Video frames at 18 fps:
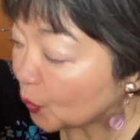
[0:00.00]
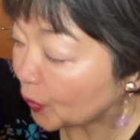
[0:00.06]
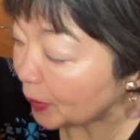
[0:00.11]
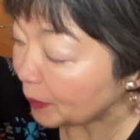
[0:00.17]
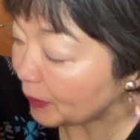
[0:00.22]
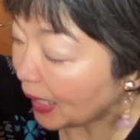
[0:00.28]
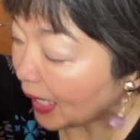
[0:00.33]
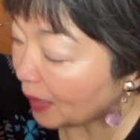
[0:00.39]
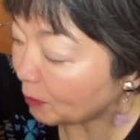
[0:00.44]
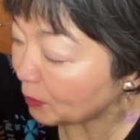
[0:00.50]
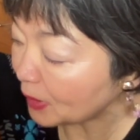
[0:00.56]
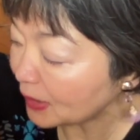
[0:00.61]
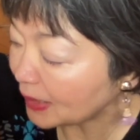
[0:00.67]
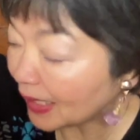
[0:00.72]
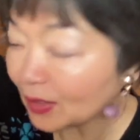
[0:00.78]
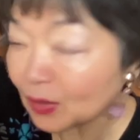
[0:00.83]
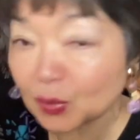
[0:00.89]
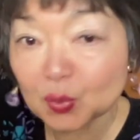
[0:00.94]
from the upper
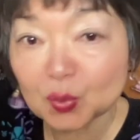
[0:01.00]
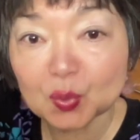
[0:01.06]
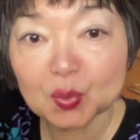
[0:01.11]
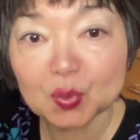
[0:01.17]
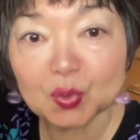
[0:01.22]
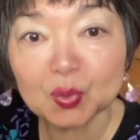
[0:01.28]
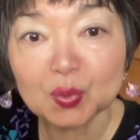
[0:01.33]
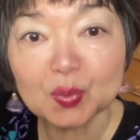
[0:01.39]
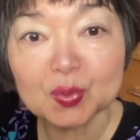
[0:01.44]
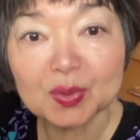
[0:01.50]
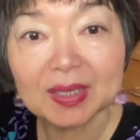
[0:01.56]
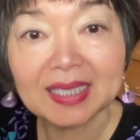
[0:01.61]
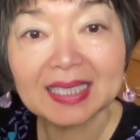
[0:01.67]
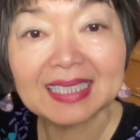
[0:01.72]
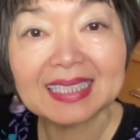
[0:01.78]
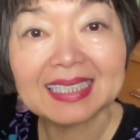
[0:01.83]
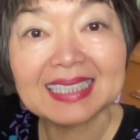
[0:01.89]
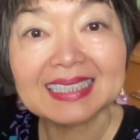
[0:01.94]
side, chun.
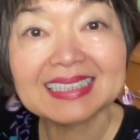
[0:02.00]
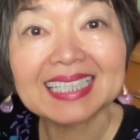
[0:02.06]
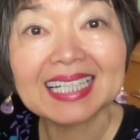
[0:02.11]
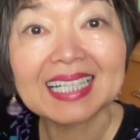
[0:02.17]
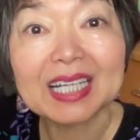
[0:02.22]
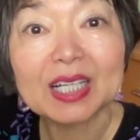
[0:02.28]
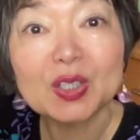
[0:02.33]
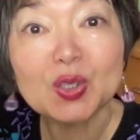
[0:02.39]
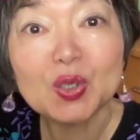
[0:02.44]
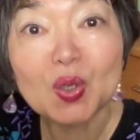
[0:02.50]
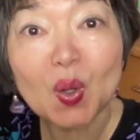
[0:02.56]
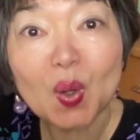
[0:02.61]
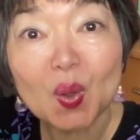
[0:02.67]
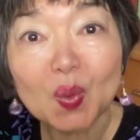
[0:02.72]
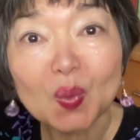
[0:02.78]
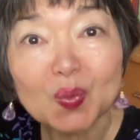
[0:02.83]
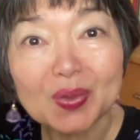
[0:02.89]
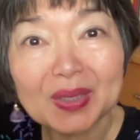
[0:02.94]
It's like a
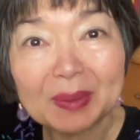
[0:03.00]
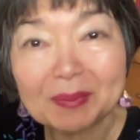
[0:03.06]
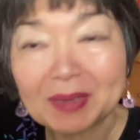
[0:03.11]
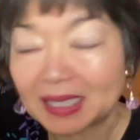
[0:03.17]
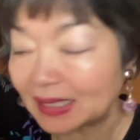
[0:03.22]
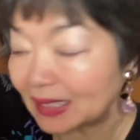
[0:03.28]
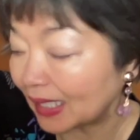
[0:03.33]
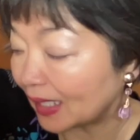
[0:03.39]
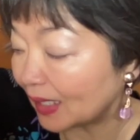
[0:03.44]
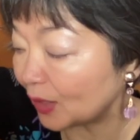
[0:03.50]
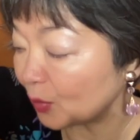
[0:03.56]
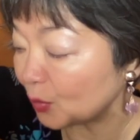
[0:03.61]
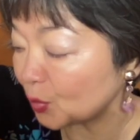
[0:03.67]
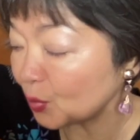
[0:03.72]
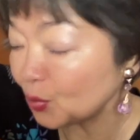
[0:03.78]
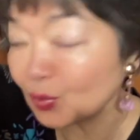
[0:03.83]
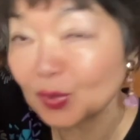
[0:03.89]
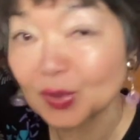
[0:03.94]
no from katakana,
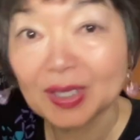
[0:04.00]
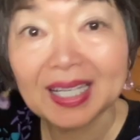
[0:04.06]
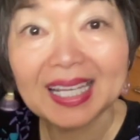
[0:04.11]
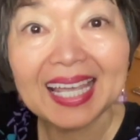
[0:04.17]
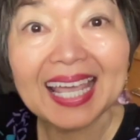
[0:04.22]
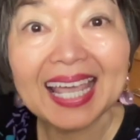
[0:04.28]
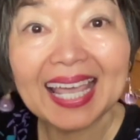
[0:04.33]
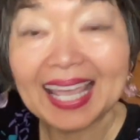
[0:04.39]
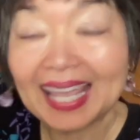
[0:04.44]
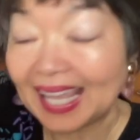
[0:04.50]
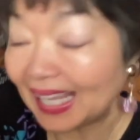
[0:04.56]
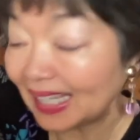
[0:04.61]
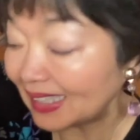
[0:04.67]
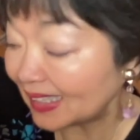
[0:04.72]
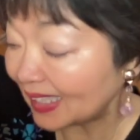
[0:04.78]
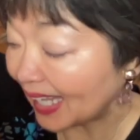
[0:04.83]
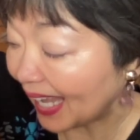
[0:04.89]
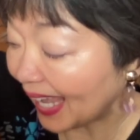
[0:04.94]
chun.
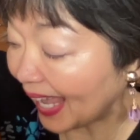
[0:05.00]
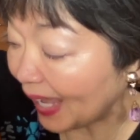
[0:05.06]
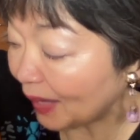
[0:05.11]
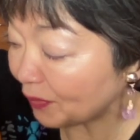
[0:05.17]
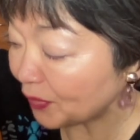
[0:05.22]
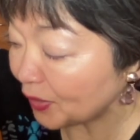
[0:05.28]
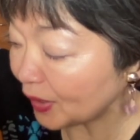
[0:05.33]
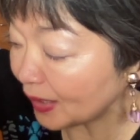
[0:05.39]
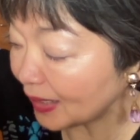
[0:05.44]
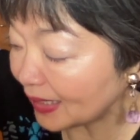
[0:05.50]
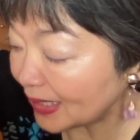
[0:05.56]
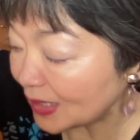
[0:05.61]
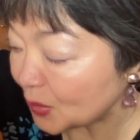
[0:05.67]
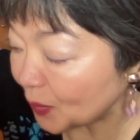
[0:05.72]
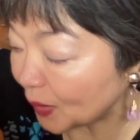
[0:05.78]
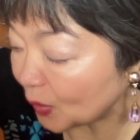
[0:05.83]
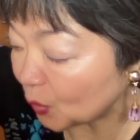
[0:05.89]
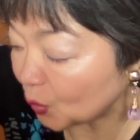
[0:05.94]
And after
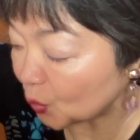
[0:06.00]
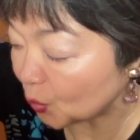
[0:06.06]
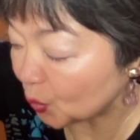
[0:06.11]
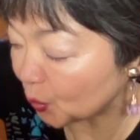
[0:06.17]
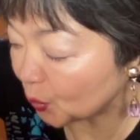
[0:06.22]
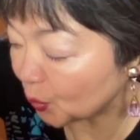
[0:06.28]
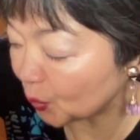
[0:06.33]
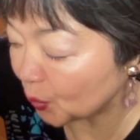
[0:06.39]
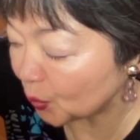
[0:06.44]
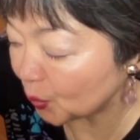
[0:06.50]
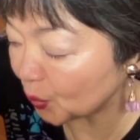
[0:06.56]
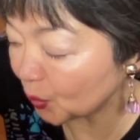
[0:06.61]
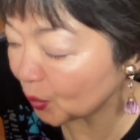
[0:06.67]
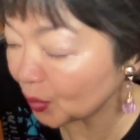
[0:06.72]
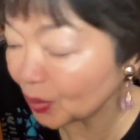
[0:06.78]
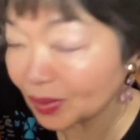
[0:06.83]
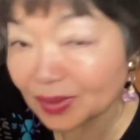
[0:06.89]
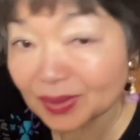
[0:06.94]
this one,
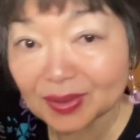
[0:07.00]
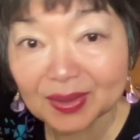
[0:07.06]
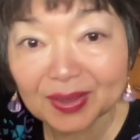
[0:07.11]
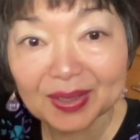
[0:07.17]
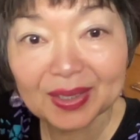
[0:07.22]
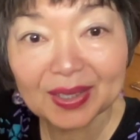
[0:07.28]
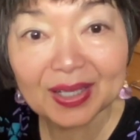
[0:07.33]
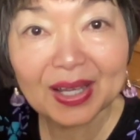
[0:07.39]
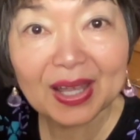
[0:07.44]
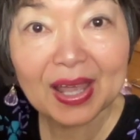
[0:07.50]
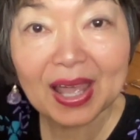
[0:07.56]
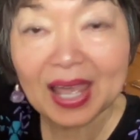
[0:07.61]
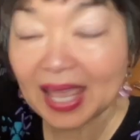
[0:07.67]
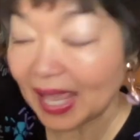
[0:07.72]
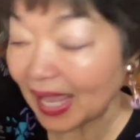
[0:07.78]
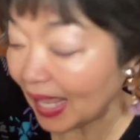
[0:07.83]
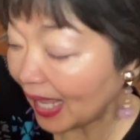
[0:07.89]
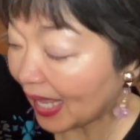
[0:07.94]
2
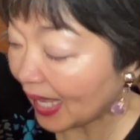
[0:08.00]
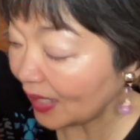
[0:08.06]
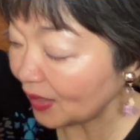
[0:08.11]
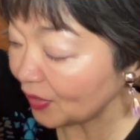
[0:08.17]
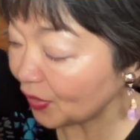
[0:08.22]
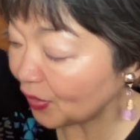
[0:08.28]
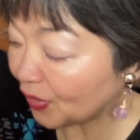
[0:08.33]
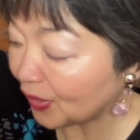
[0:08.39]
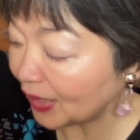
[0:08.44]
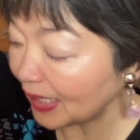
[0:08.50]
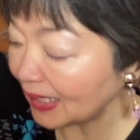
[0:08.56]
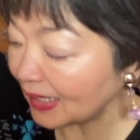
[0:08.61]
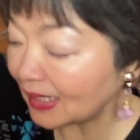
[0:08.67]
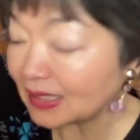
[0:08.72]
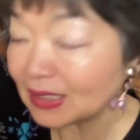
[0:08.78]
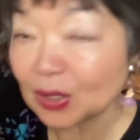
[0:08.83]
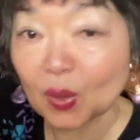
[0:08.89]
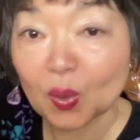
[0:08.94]
and 3,
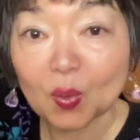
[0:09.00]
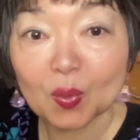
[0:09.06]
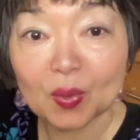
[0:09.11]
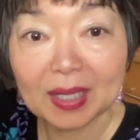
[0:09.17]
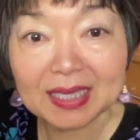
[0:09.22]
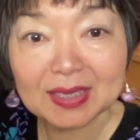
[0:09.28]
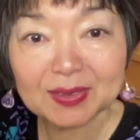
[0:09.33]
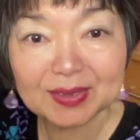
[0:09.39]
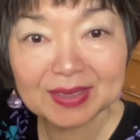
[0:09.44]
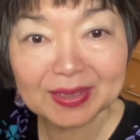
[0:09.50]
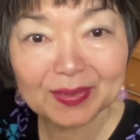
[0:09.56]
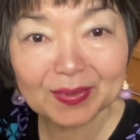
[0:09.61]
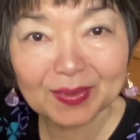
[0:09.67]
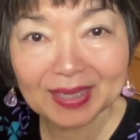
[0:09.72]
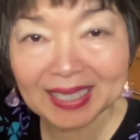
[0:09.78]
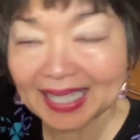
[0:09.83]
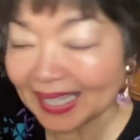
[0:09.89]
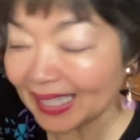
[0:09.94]
this
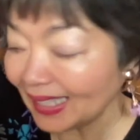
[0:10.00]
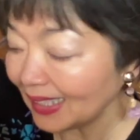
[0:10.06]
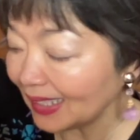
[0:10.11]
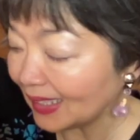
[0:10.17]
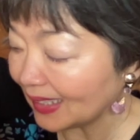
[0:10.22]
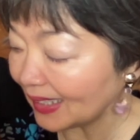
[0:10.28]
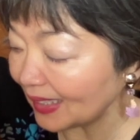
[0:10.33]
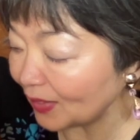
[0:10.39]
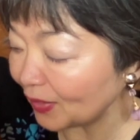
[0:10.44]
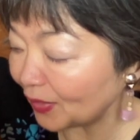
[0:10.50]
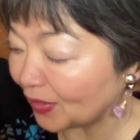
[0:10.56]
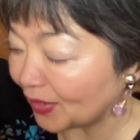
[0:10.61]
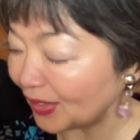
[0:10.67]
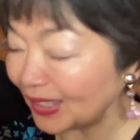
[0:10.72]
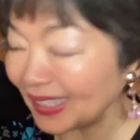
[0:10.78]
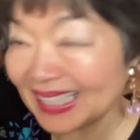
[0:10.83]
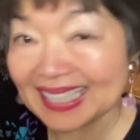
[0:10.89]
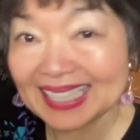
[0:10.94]
horizontal line,
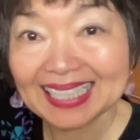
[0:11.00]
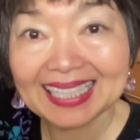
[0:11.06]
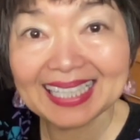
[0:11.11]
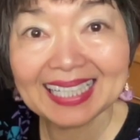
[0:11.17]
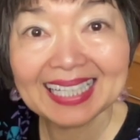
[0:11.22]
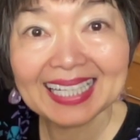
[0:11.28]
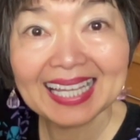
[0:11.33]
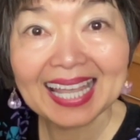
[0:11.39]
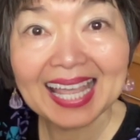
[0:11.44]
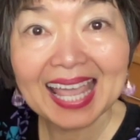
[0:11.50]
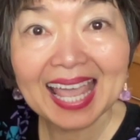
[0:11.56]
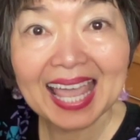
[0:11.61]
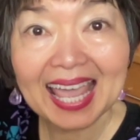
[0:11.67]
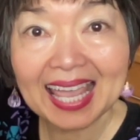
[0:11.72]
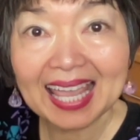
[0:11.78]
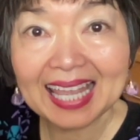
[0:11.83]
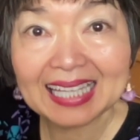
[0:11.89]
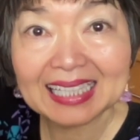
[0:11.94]
3,
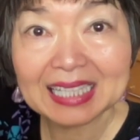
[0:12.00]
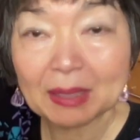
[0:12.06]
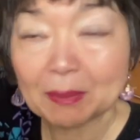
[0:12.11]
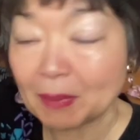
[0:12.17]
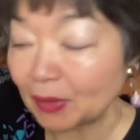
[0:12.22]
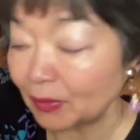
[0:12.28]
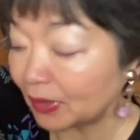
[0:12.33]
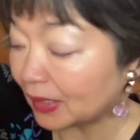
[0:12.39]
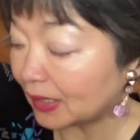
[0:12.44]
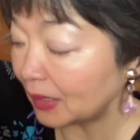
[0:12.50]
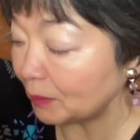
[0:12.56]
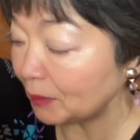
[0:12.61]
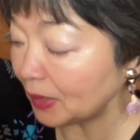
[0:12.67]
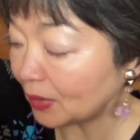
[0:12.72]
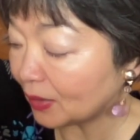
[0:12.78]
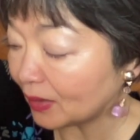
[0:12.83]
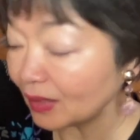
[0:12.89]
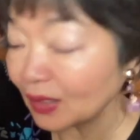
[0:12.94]
and about in the
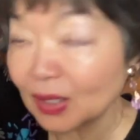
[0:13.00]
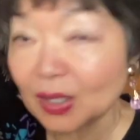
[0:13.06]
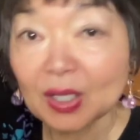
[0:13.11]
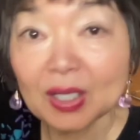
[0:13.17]
middle,